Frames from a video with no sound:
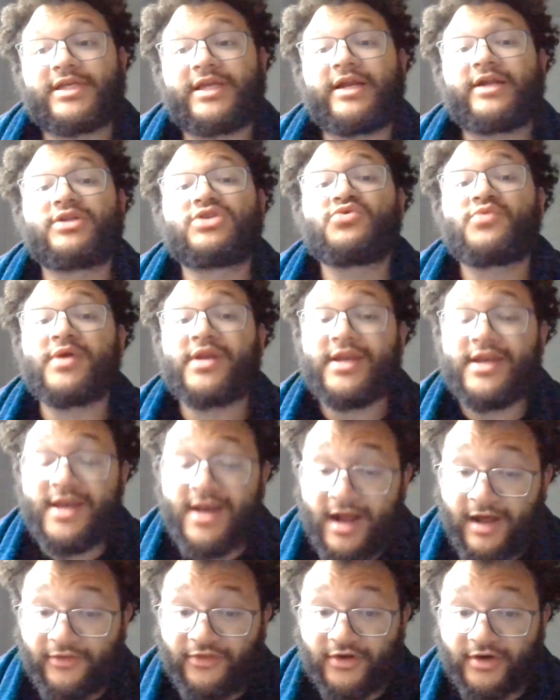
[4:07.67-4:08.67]
leading to
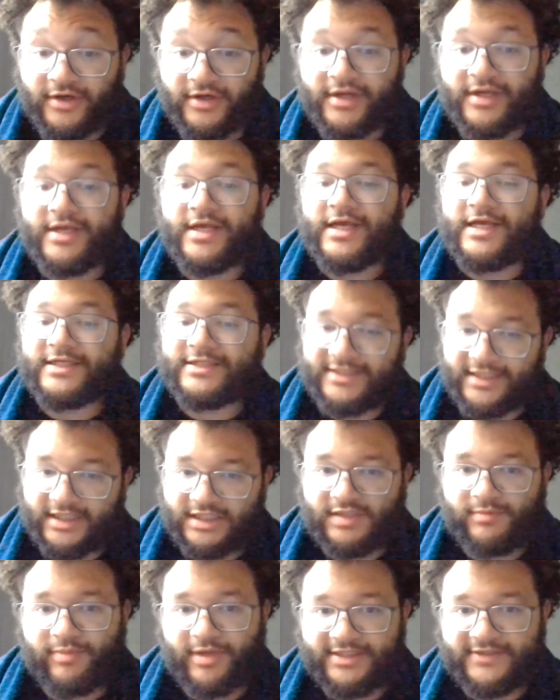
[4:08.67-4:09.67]
another
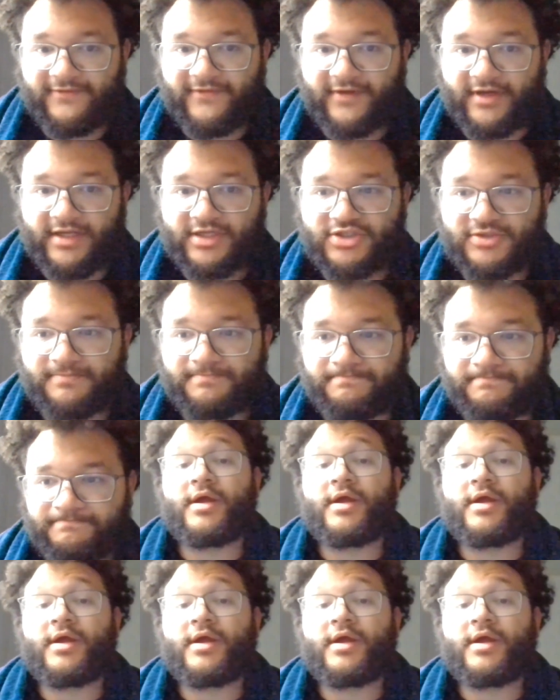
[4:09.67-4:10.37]
sixth place finish.